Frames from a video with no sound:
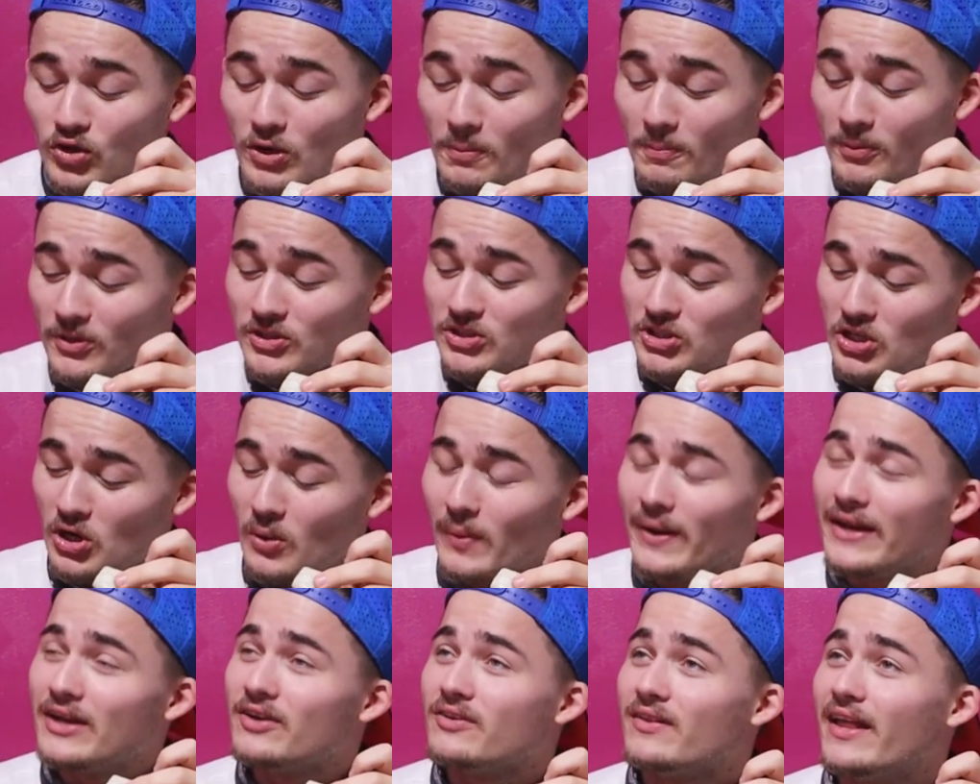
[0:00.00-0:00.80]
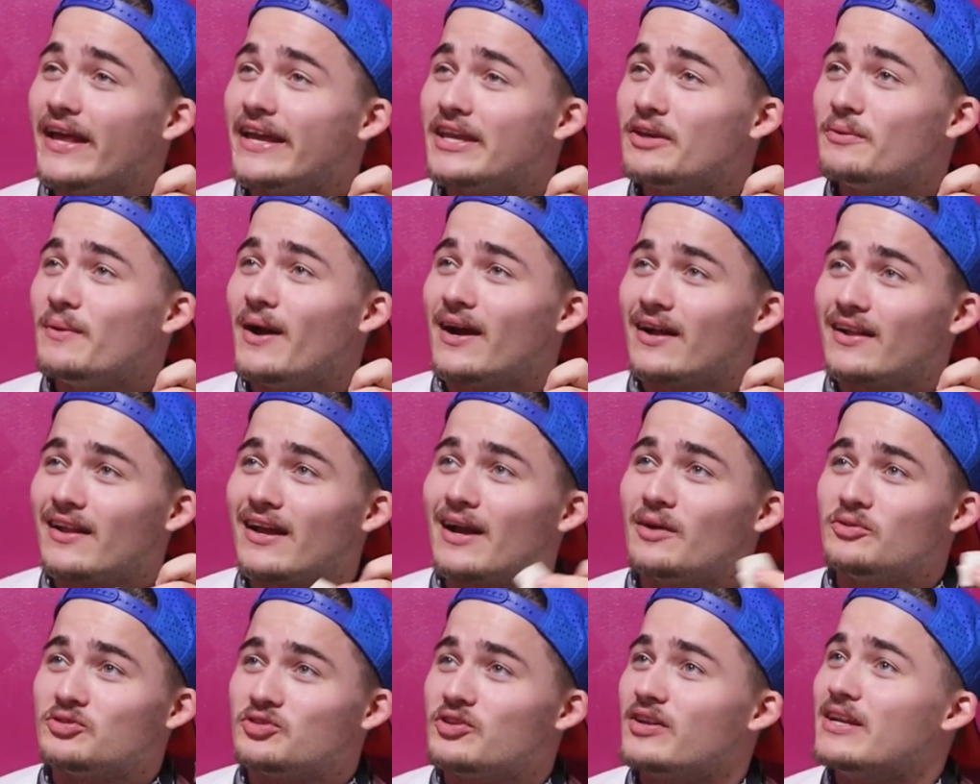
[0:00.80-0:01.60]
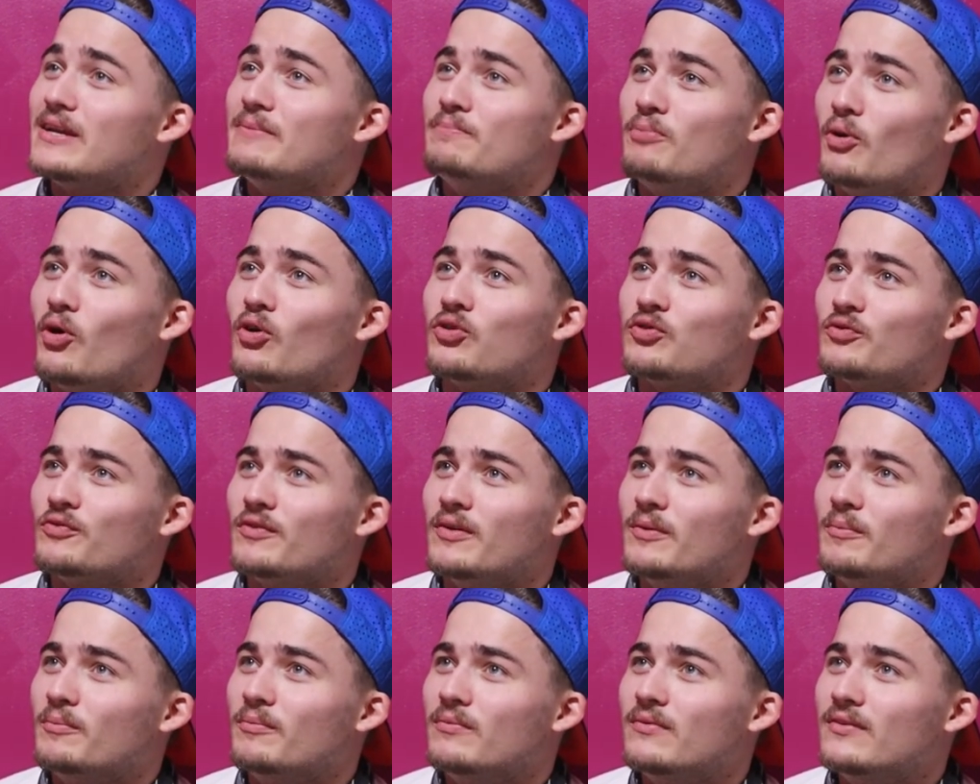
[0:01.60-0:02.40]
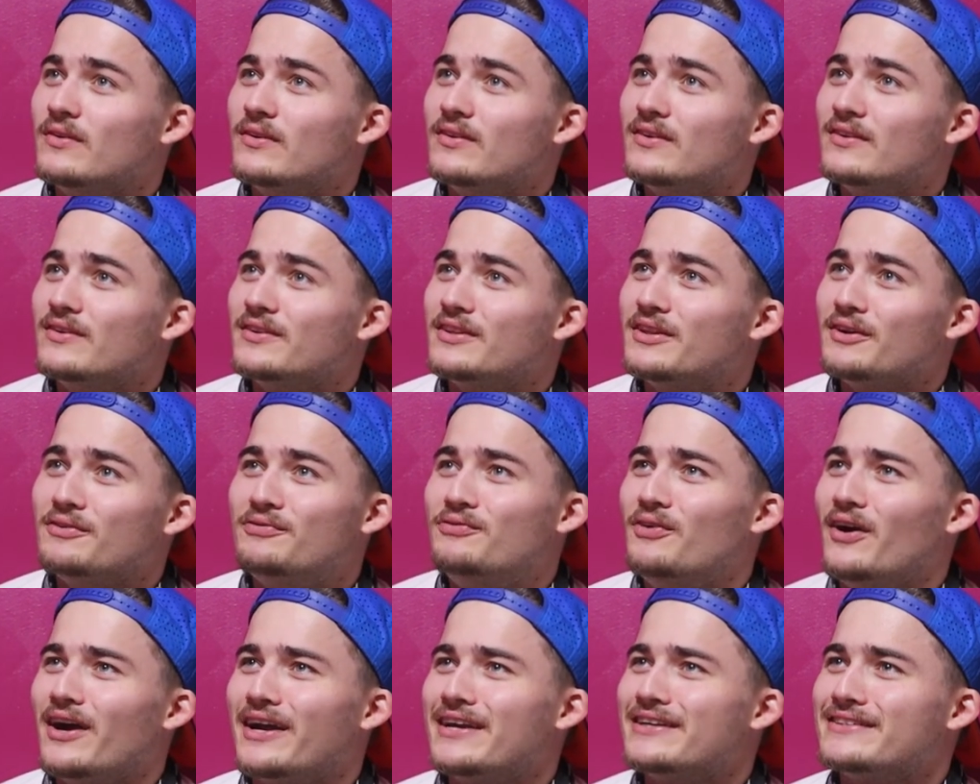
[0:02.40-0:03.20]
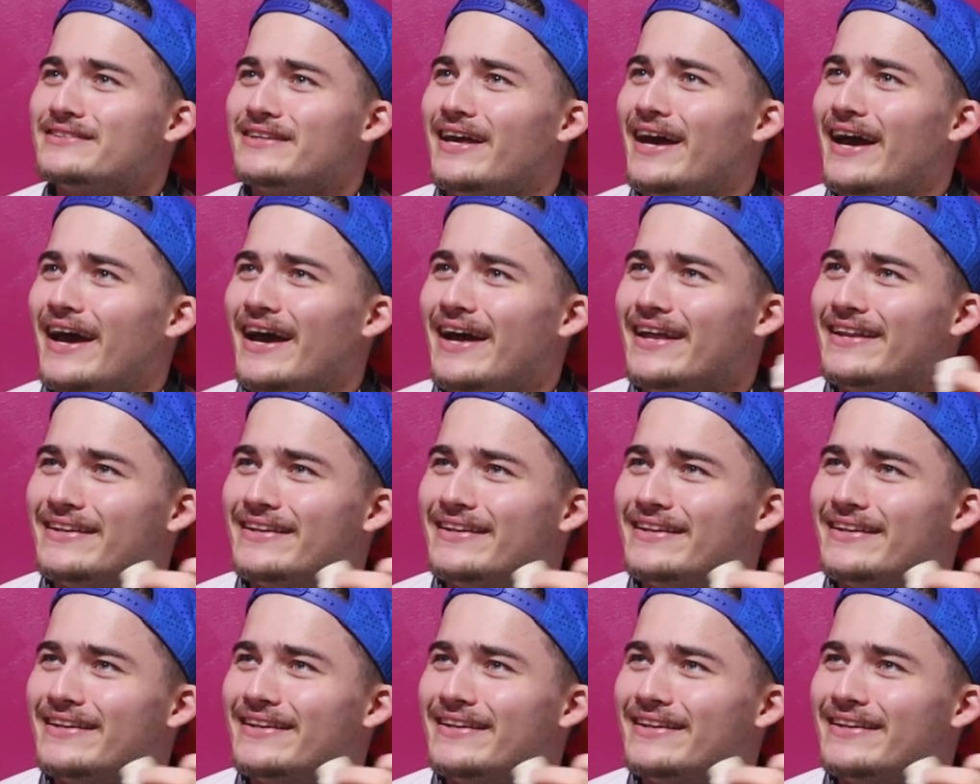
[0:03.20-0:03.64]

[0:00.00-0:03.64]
When you put two in your like, you act like I was gonna eat both of them. well, yeah. The fuck is that?